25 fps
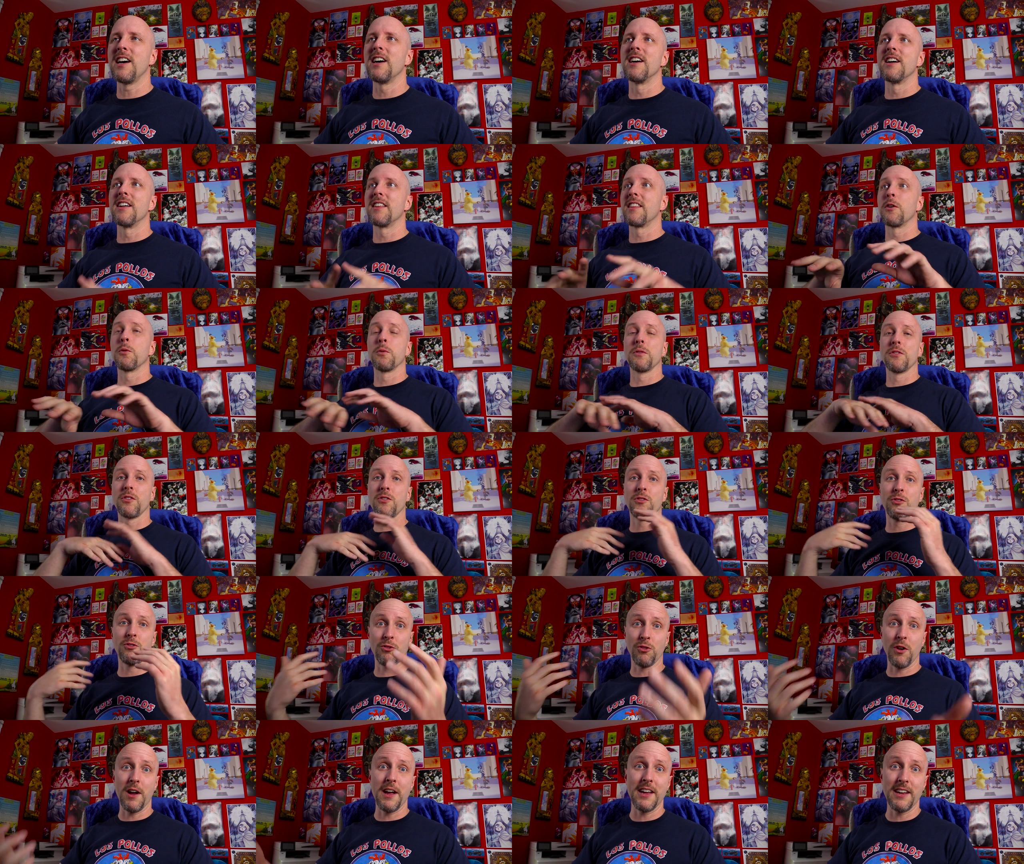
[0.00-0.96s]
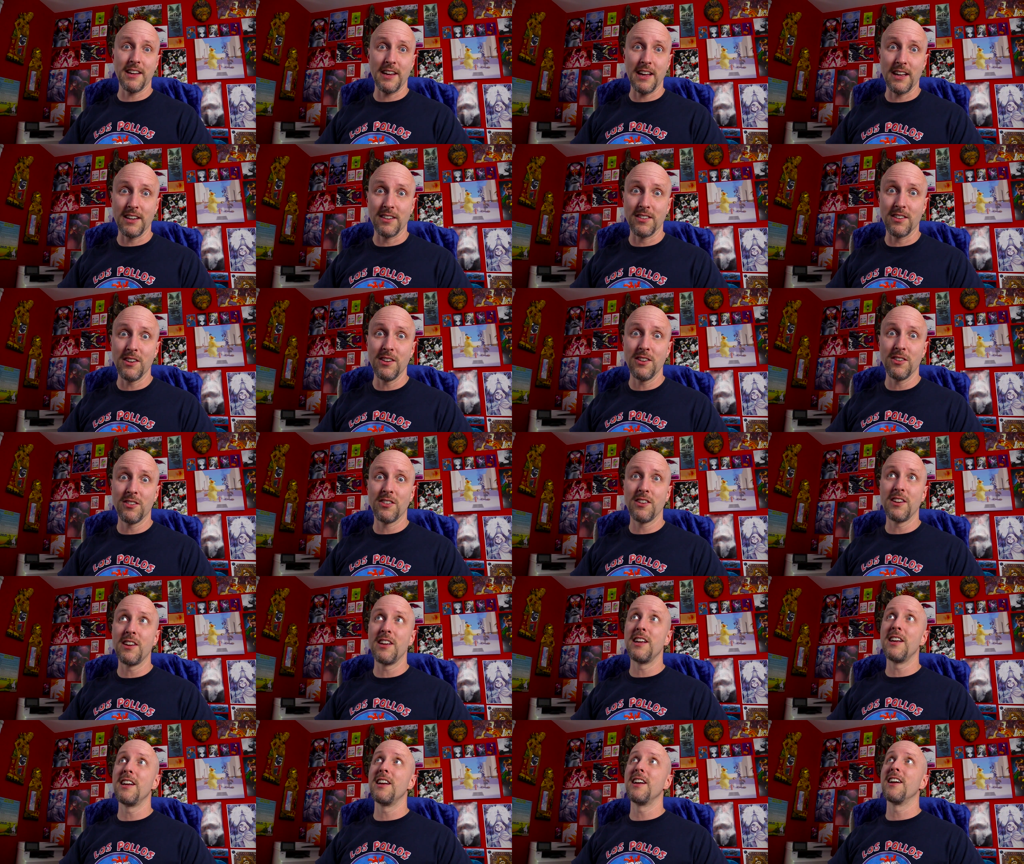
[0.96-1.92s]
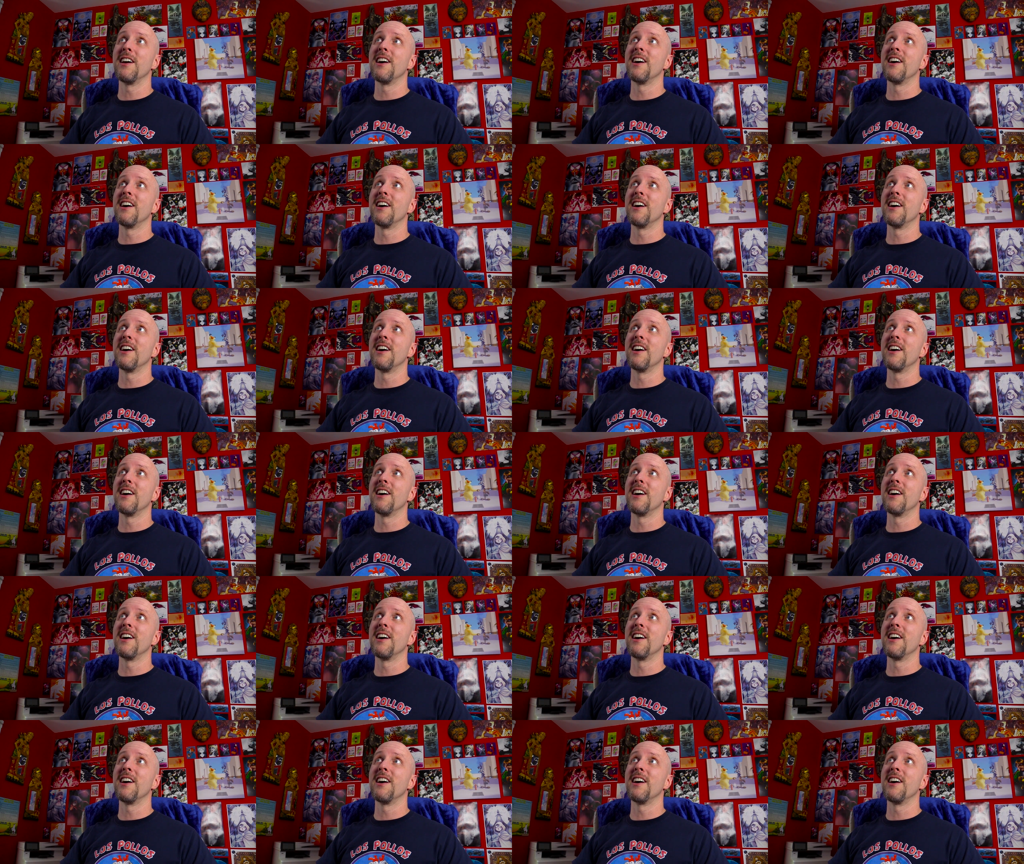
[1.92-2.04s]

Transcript: Uh, there was a strike at Disney.